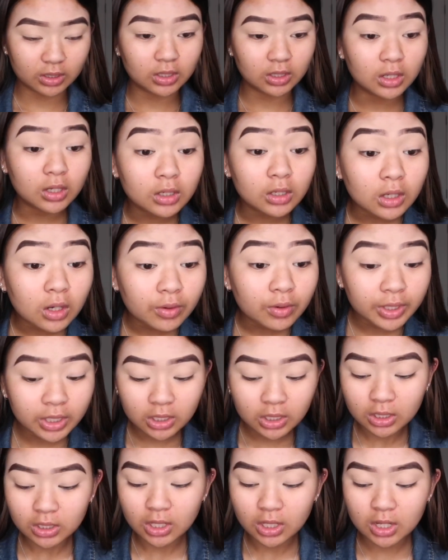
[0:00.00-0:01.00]
and go
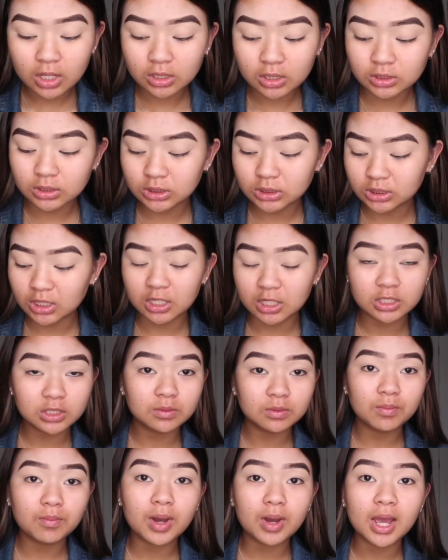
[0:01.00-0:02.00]
ahead and set
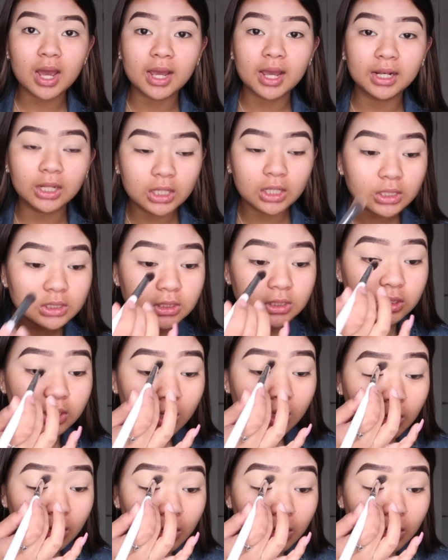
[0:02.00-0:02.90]
my eyelids.